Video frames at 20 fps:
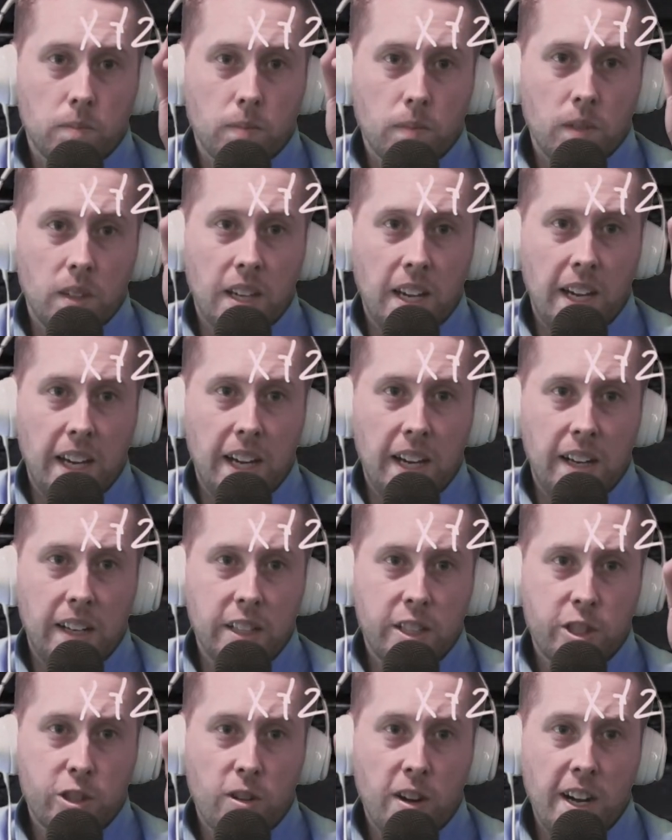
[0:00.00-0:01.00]
and
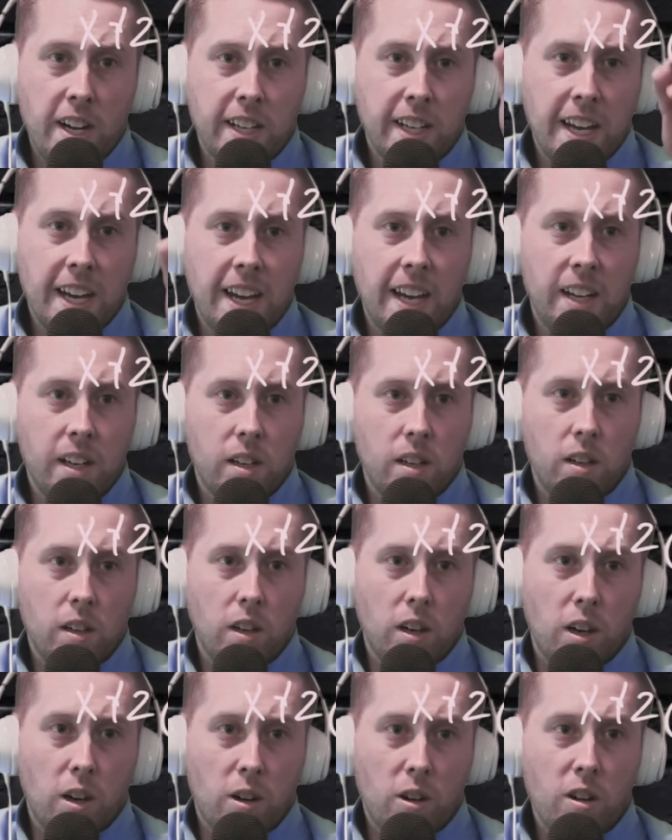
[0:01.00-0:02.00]
it's trading at
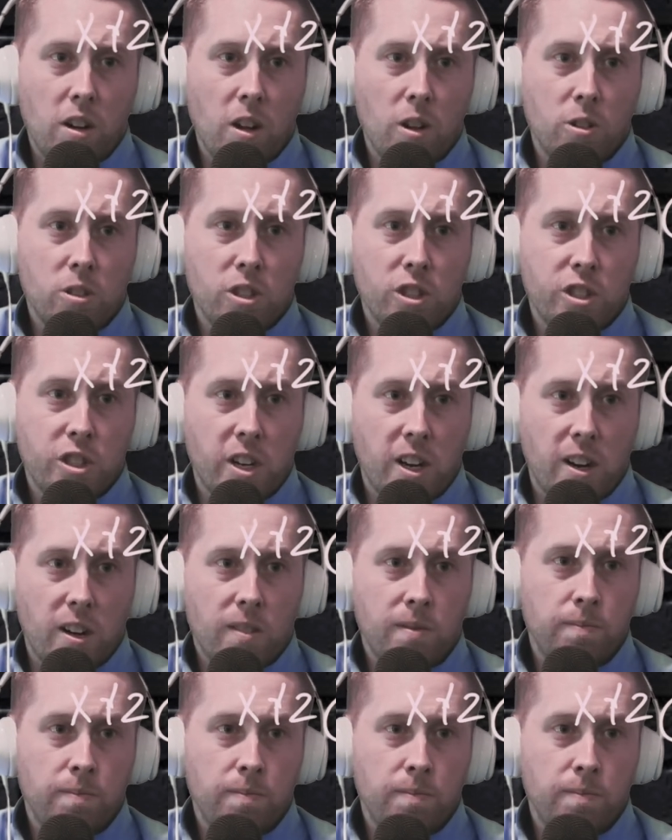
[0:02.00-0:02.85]
$100 a share.